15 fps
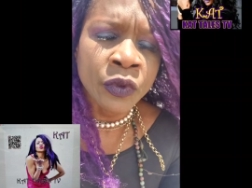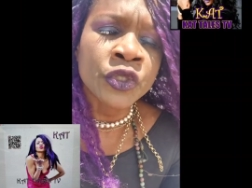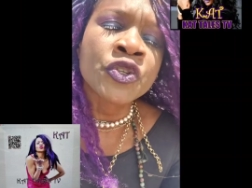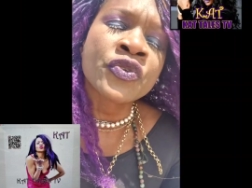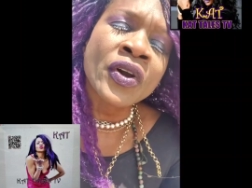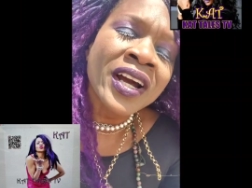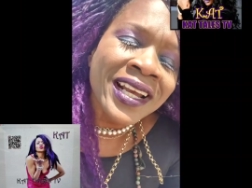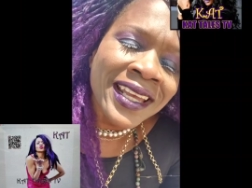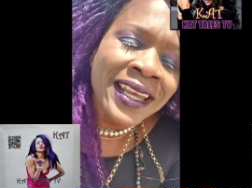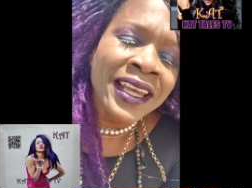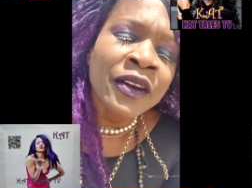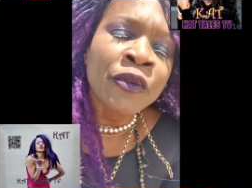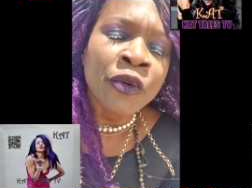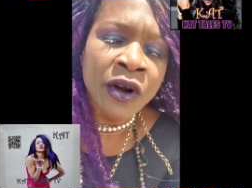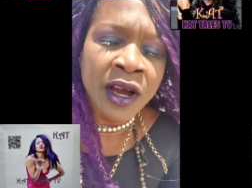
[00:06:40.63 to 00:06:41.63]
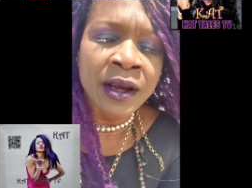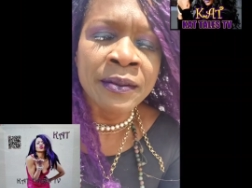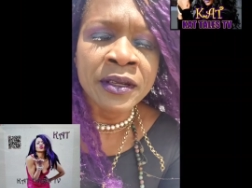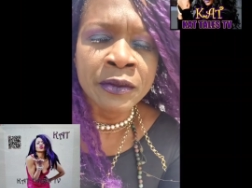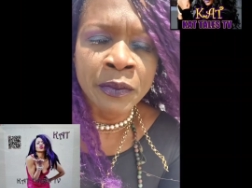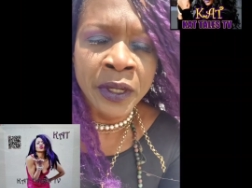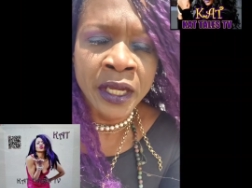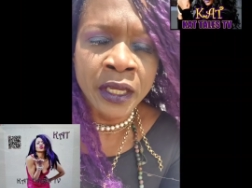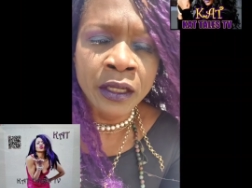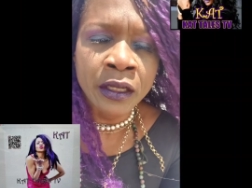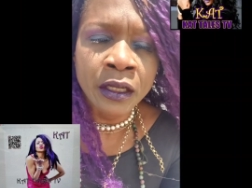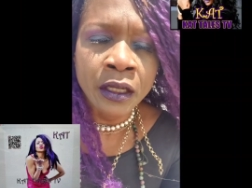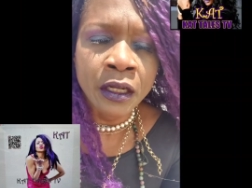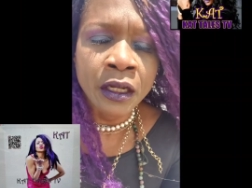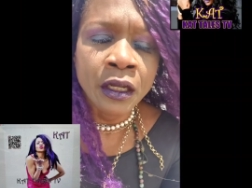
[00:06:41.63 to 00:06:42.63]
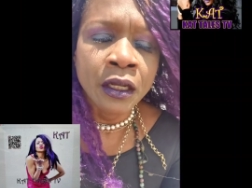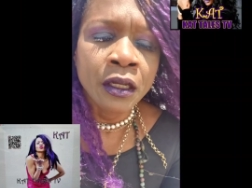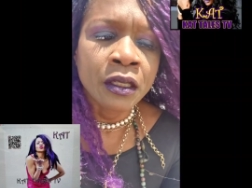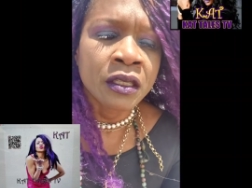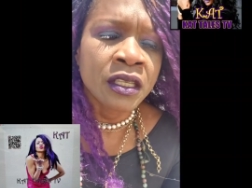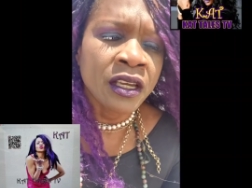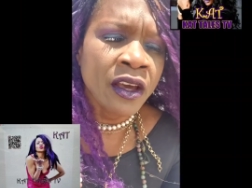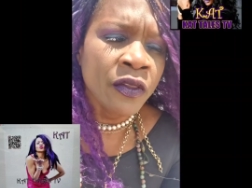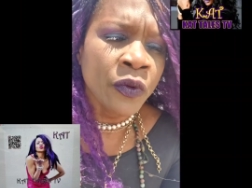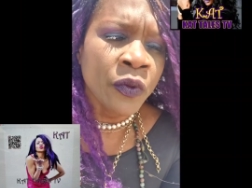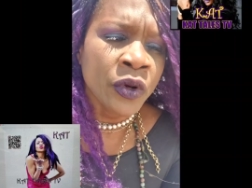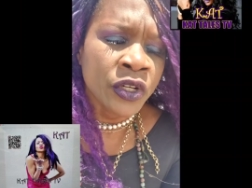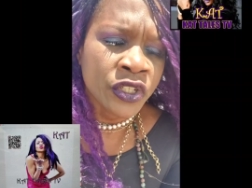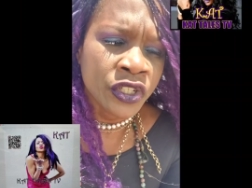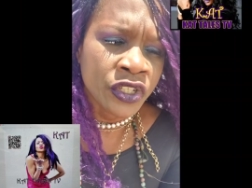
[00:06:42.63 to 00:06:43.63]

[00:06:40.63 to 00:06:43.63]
drugging and robbing men. The other one,